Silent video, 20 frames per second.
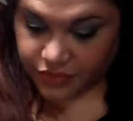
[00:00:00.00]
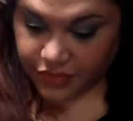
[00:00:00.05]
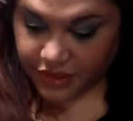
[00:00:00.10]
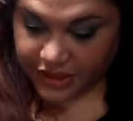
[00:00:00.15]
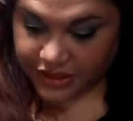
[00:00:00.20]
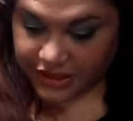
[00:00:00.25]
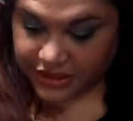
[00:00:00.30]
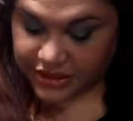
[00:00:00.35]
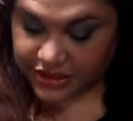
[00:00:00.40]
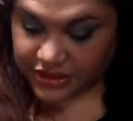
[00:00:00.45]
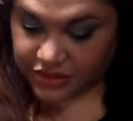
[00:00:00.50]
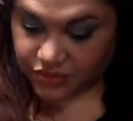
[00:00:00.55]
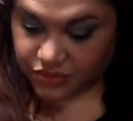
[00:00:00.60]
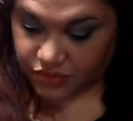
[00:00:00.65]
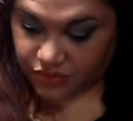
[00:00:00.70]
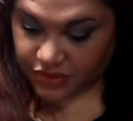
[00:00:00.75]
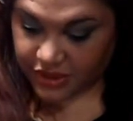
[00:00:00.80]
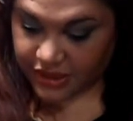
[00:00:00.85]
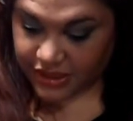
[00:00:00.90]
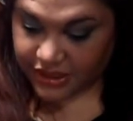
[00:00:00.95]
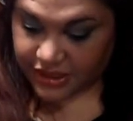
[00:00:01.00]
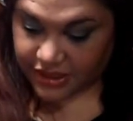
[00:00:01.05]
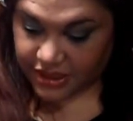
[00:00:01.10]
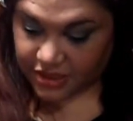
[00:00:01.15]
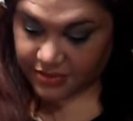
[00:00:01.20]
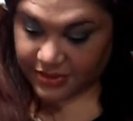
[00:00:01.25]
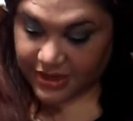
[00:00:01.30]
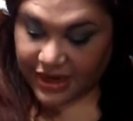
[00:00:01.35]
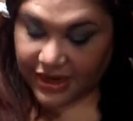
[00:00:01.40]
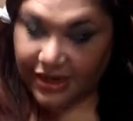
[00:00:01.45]
what this is really
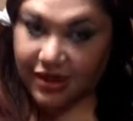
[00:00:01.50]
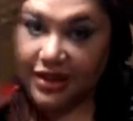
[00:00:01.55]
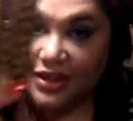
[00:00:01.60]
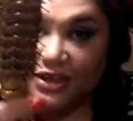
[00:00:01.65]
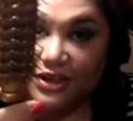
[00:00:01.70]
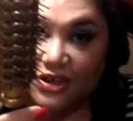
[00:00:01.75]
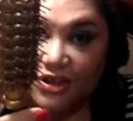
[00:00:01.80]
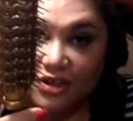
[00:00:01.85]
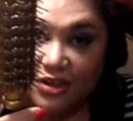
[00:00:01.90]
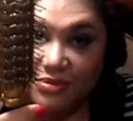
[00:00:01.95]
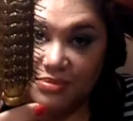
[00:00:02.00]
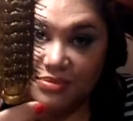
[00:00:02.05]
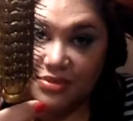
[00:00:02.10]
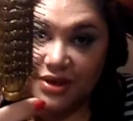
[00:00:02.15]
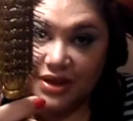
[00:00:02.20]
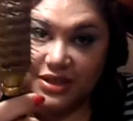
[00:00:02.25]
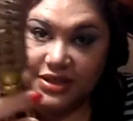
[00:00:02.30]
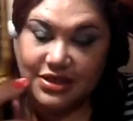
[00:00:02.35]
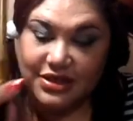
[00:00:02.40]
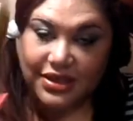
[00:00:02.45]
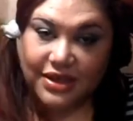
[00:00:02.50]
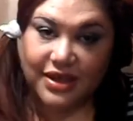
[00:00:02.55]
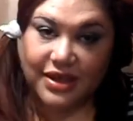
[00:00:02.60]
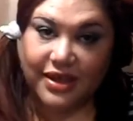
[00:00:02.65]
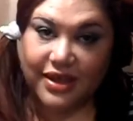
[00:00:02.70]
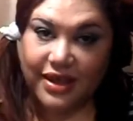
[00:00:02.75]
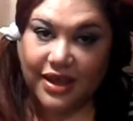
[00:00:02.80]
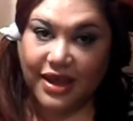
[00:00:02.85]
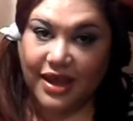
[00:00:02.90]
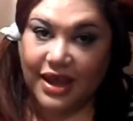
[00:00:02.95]
called, but I call it a comb brush.
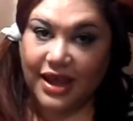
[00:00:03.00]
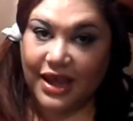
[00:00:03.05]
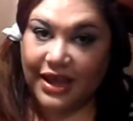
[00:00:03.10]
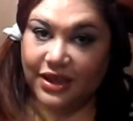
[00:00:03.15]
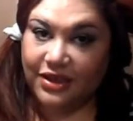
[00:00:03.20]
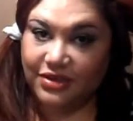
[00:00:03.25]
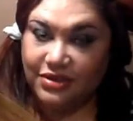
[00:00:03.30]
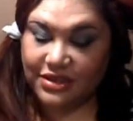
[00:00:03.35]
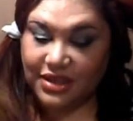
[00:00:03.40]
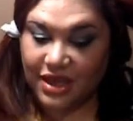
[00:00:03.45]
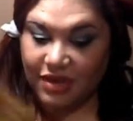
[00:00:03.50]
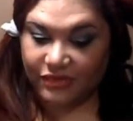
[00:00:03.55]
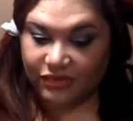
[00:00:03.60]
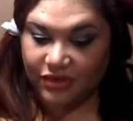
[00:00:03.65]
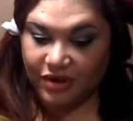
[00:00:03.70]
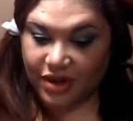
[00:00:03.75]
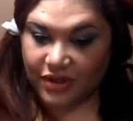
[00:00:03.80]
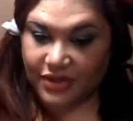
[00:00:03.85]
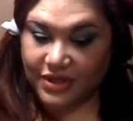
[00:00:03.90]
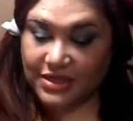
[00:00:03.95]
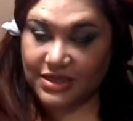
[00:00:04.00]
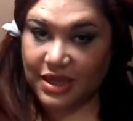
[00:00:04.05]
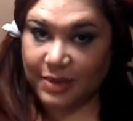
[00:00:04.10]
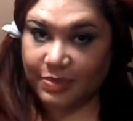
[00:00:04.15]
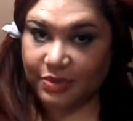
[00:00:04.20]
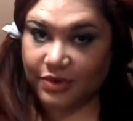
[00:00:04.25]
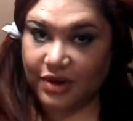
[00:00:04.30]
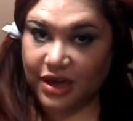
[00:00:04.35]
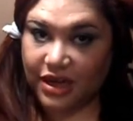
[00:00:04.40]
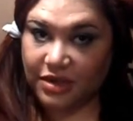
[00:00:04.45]
I use that for all the
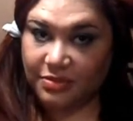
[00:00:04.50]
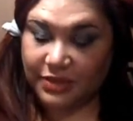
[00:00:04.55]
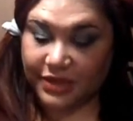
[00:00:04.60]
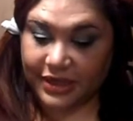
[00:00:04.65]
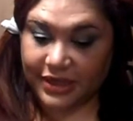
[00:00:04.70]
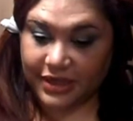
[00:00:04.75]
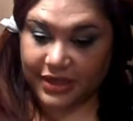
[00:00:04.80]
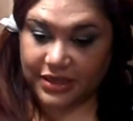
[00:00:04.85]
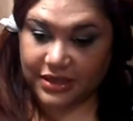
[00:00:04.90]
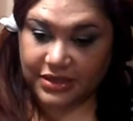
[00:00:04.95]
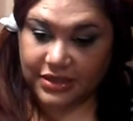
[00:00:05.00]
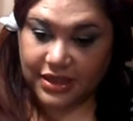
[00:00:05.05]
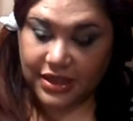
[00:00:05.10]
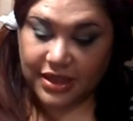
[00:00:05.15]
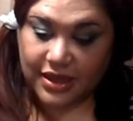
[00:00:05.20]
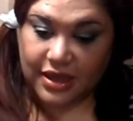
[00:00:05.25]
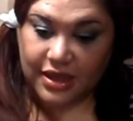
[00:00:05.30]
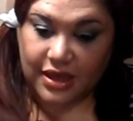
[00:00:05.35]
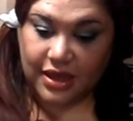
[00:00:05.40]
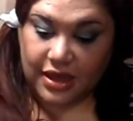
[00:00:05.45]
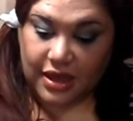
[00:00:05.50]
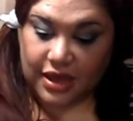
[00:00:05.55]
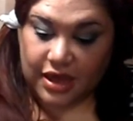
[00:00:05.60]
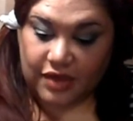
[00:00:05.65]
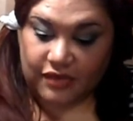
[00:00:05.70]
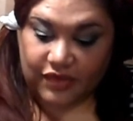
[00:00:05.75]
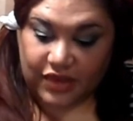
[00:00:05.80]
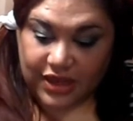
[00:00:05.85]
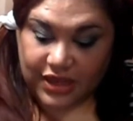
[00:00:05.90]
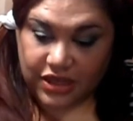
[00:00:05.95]
separating because
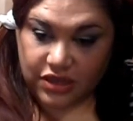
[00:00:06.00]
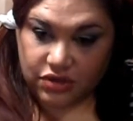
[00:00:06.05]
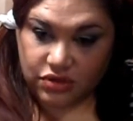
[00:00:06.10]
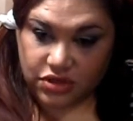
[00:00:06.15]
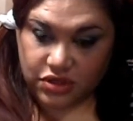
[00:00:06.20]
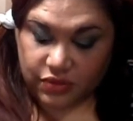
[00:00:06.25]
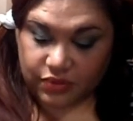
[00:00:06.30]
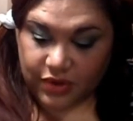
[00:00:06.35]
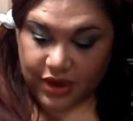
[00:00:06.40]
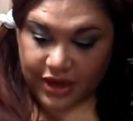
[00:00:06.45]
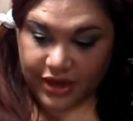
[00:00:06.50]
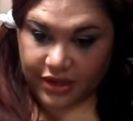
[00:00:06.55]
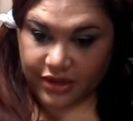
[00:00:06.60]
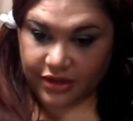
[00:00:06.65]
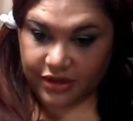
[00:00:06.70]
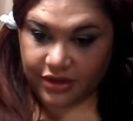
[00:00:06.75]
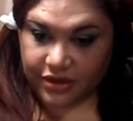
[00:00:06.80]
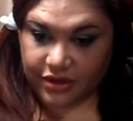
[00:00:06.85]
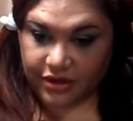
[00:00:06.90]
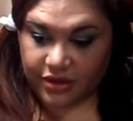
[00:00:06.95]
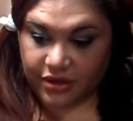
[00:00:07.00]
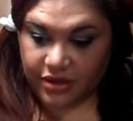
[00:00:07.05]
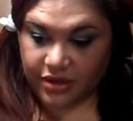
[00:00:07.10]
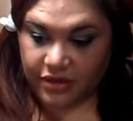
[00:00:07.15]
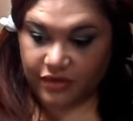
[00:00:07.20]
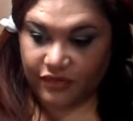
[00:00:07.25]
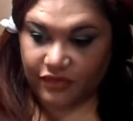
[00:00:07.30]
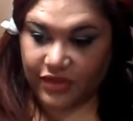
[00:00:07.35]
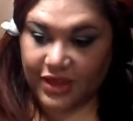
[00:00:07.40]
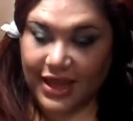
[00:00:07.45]
if I use a regular
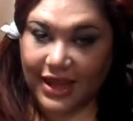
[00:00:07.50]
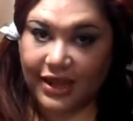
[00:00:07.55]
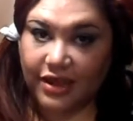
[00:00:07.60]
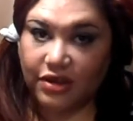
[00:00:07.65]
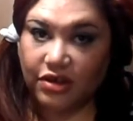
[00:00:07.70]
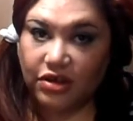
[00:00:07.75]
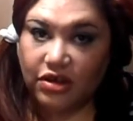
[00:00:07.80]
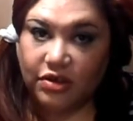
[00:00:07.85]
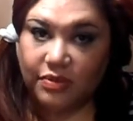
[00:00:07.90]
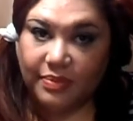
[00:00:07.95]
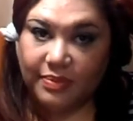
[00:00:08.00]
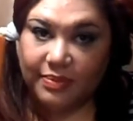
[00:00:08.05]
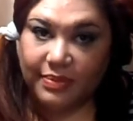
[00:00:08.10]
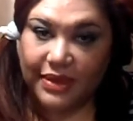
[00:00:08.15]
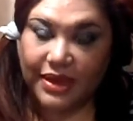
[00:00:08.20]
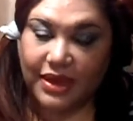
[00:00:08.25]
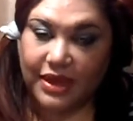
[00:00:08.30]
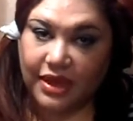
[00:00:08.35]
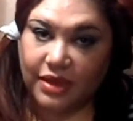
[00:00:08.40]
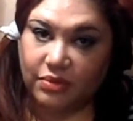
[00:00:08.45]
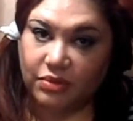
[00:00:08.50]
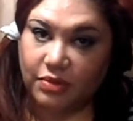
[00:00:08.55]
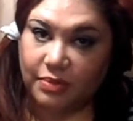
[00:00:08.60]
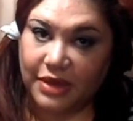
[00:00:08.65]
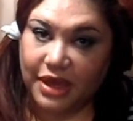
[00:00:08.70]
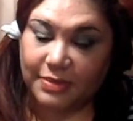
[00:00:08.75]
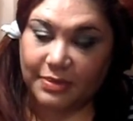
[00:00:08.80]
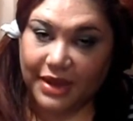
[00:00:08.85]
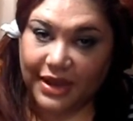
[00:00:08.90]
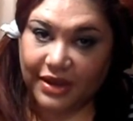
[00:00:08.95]
flat comb, it will
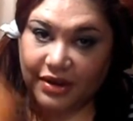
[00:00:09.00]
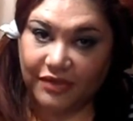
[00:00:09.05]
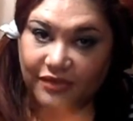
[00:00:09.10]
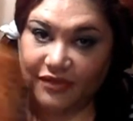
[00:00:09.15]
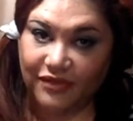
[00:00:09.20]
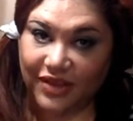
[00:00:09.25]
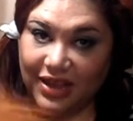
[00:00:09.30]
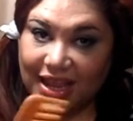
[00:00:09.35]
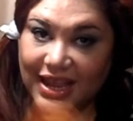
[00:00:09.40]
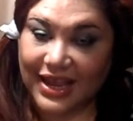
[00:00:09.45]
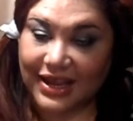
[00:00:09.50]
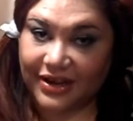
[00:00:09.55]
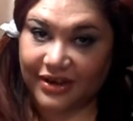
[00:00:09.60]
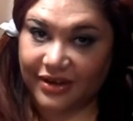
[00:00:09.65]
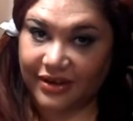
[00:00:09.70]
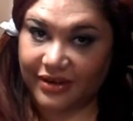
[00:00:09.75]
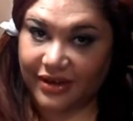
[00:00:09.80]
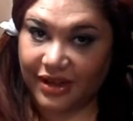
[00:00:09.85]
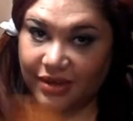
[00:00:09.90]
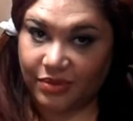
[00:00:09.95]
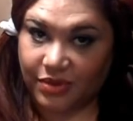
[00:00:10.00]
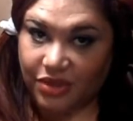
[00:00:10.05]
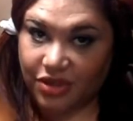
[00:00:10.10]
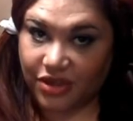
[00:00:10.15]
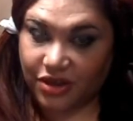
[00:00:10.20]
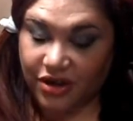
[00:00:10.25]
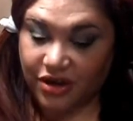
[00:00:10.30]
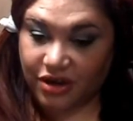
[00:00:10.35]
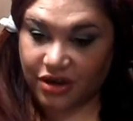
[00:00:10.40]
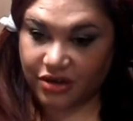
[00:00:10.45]
make my hair flatter
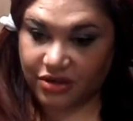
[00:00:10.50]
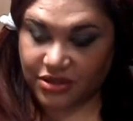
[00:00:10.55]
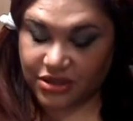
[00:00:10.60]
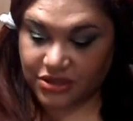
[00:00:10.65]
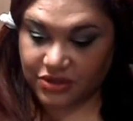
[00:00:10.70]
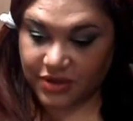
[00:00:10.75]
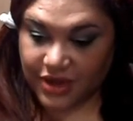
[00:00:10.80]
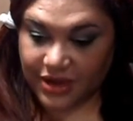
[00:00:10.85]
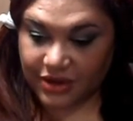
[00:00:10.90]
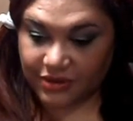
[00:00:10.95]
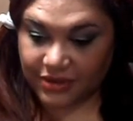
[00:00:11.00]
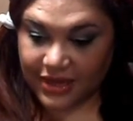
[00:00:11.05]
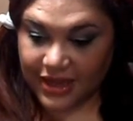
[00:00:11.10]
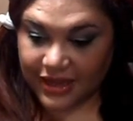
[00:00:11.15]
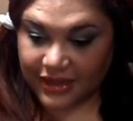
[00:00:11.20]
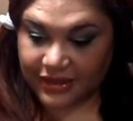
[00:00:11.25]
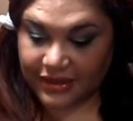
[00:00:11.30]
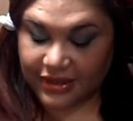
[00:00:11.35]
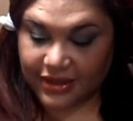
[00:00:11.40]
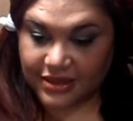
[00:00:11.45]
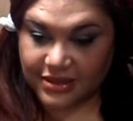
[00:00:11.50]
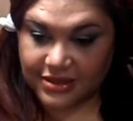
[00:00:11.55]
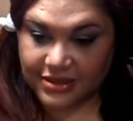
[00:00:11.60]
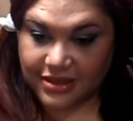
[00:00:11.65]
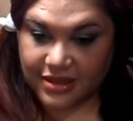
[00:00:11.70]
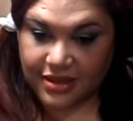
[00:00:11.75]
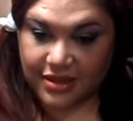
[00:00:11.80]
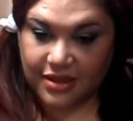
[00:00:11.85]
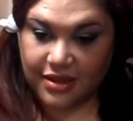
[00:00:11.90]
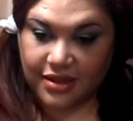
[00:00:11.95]
with the curl, so I don't like
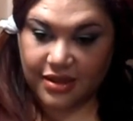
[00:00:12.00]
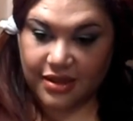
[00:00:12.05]
this.